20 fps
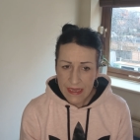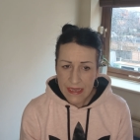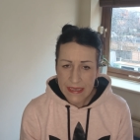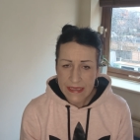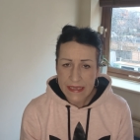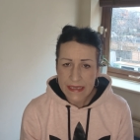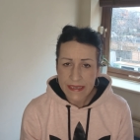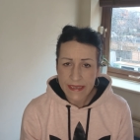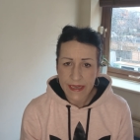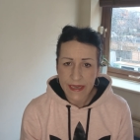
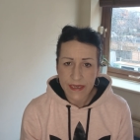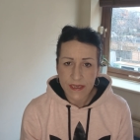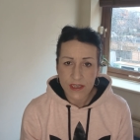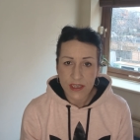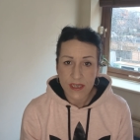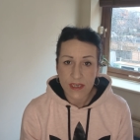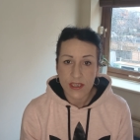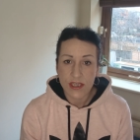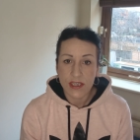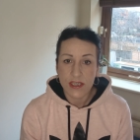and then
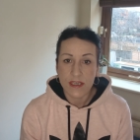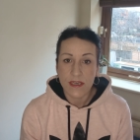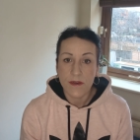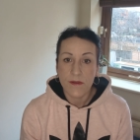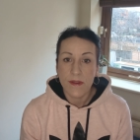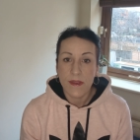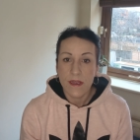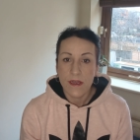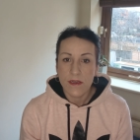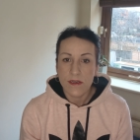
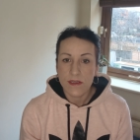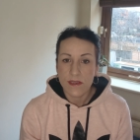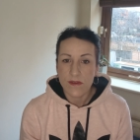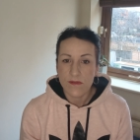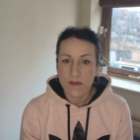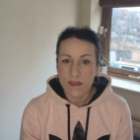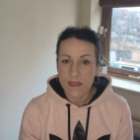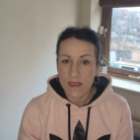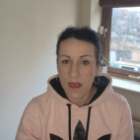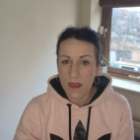digestion.
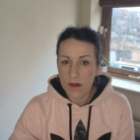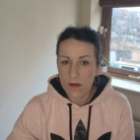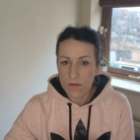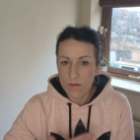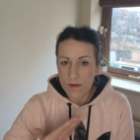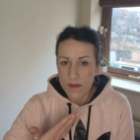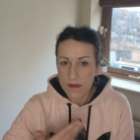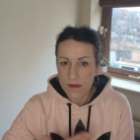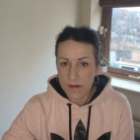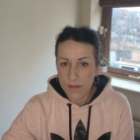So it's kind
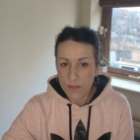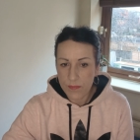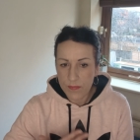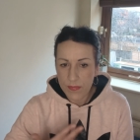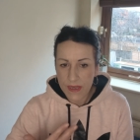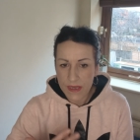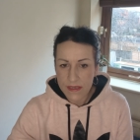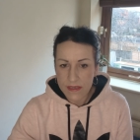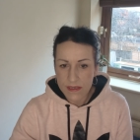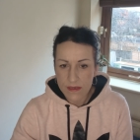of, it
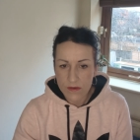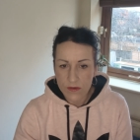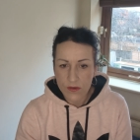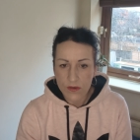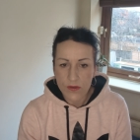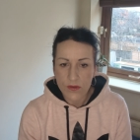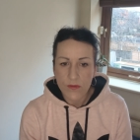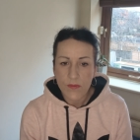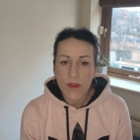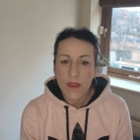repeats on
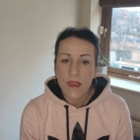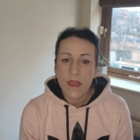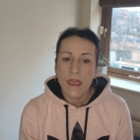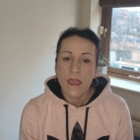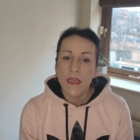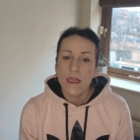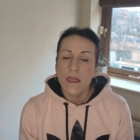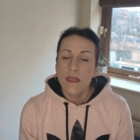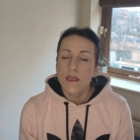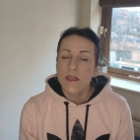you.
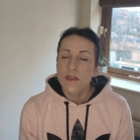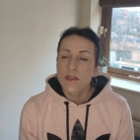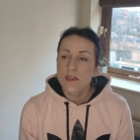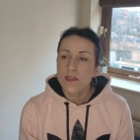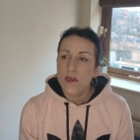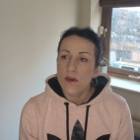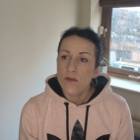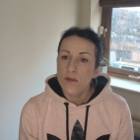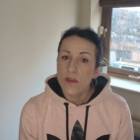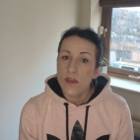
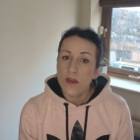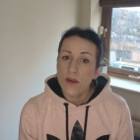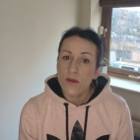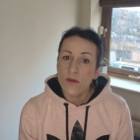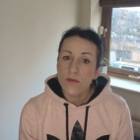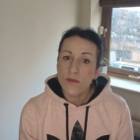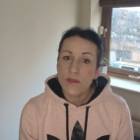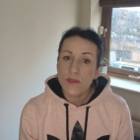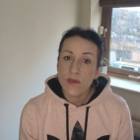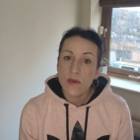So then
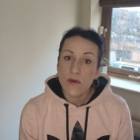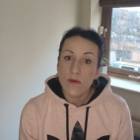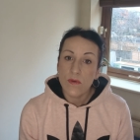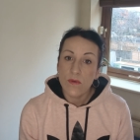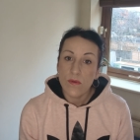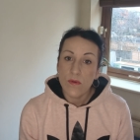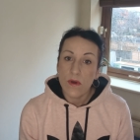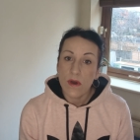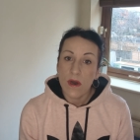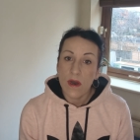
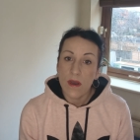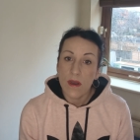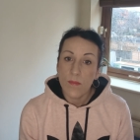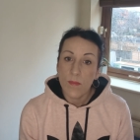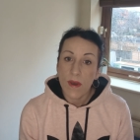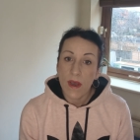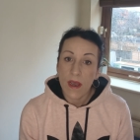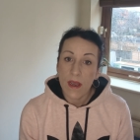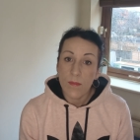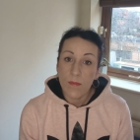also uh,
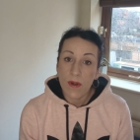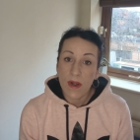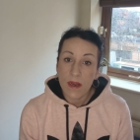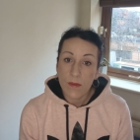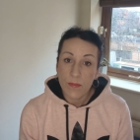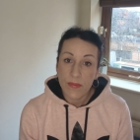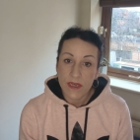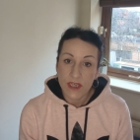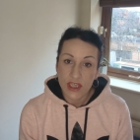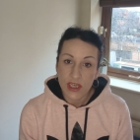my
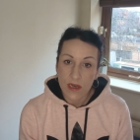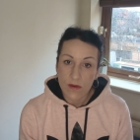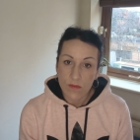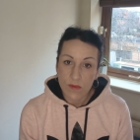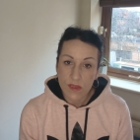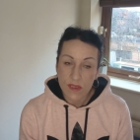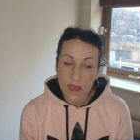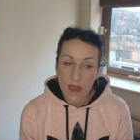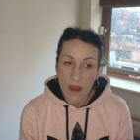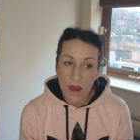blood pressure
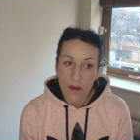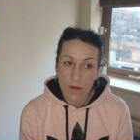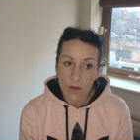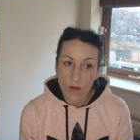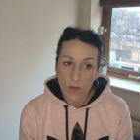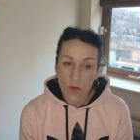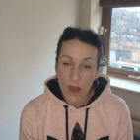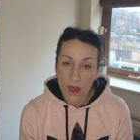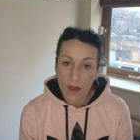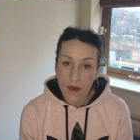was ha-
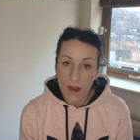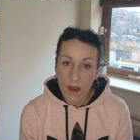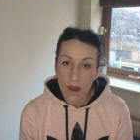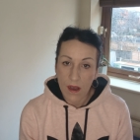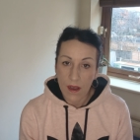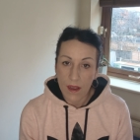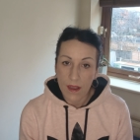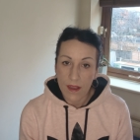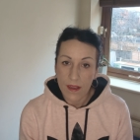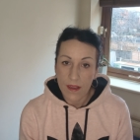quite
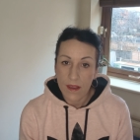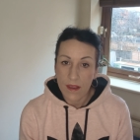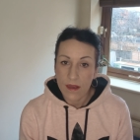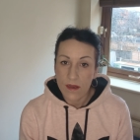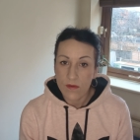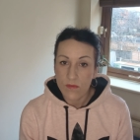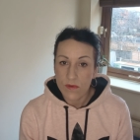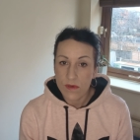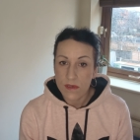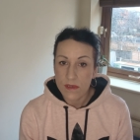high.
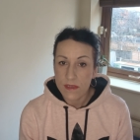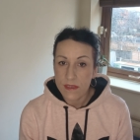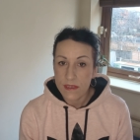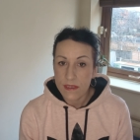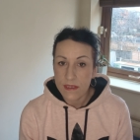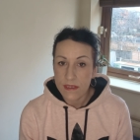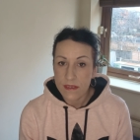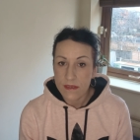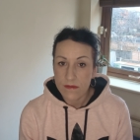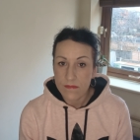It
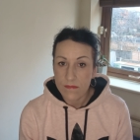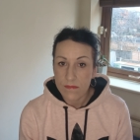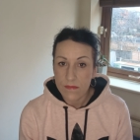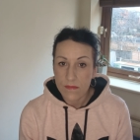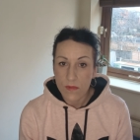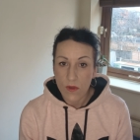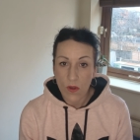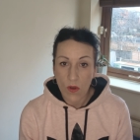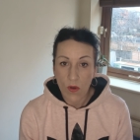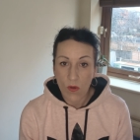was
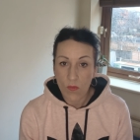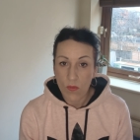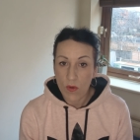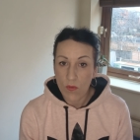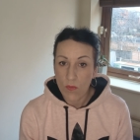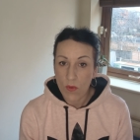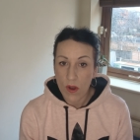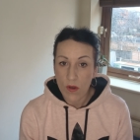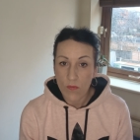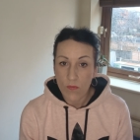
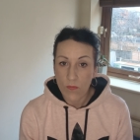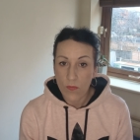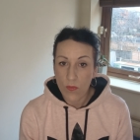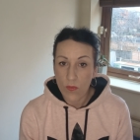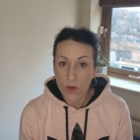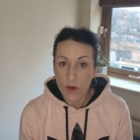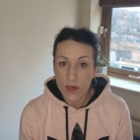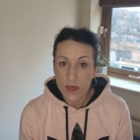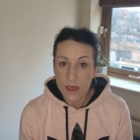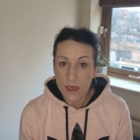over
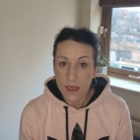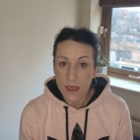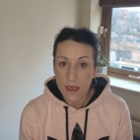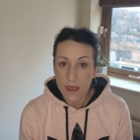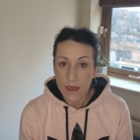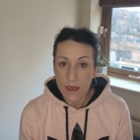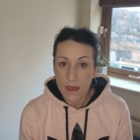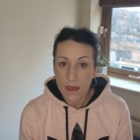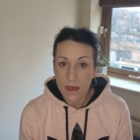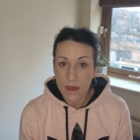
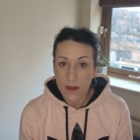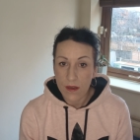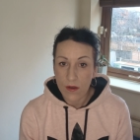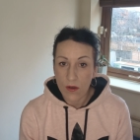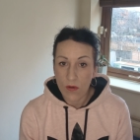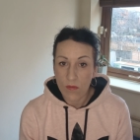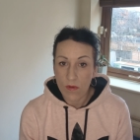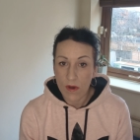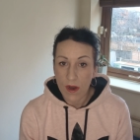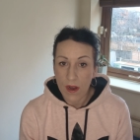140,
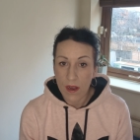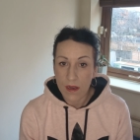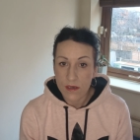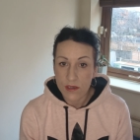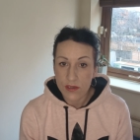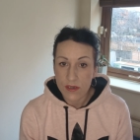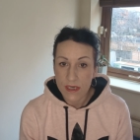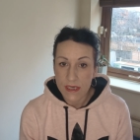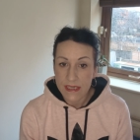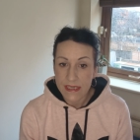over
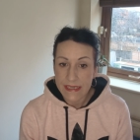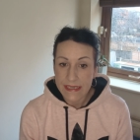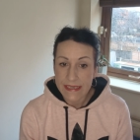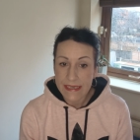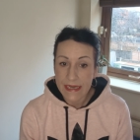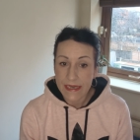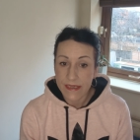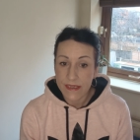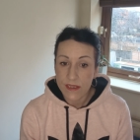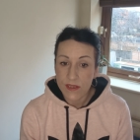100
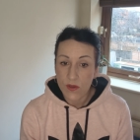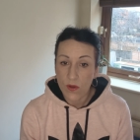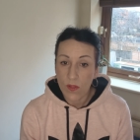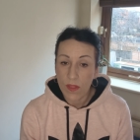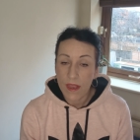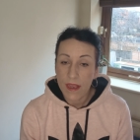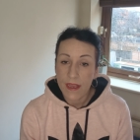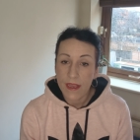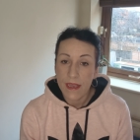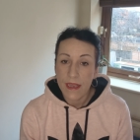
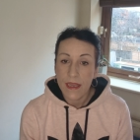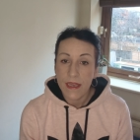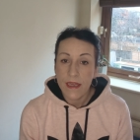diastolic.